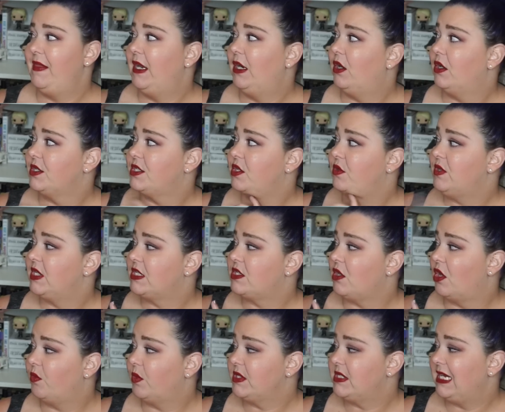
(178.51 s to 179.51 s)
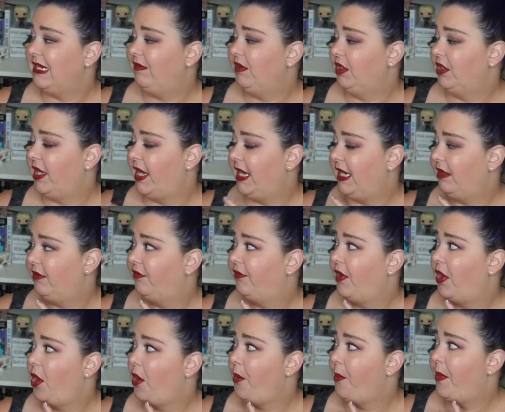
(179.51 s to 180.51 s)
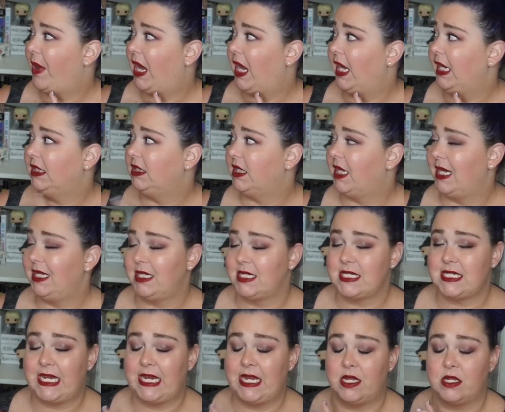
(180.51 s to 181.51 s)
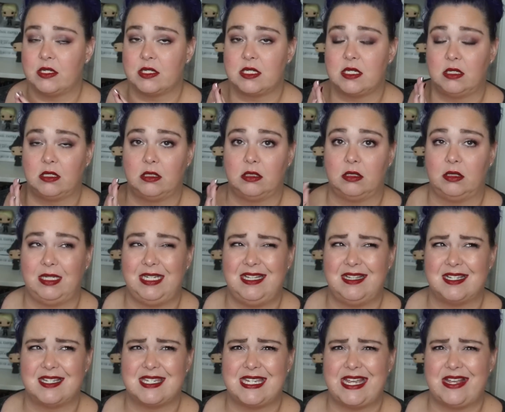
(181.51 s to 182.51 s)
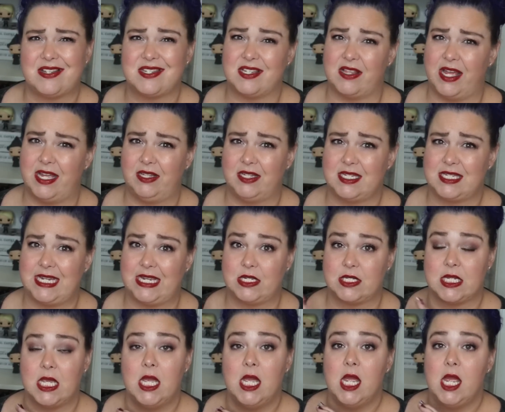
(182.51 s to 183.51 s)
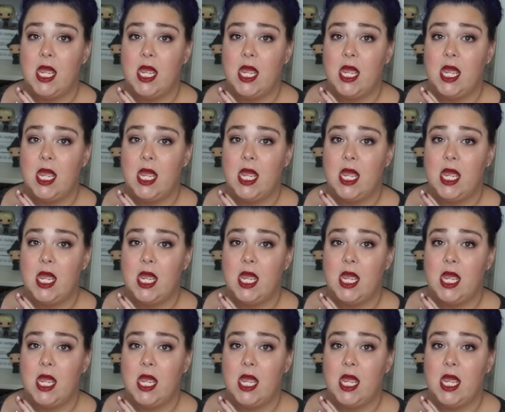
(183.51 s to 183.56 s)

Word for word: And then also This Song Will Save Your Life by Leila Sales. Leila Sales? Leila Sales.